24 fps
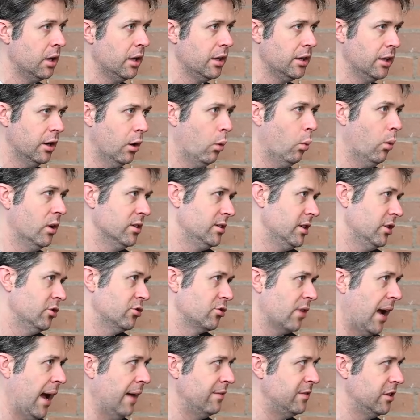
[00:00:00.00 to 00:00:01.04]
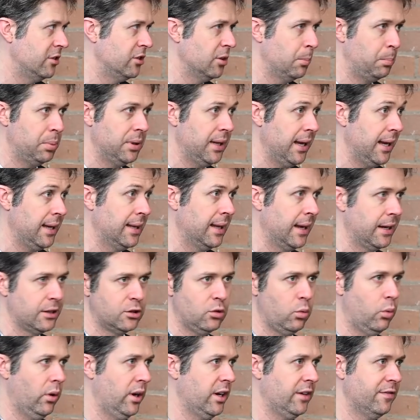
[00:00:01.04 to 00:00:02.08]
you know, once he's drafted, to play like
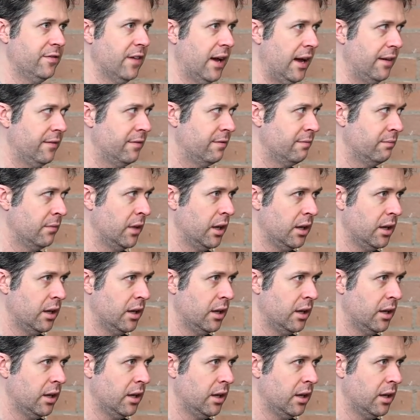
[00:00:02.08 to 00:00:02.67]
25,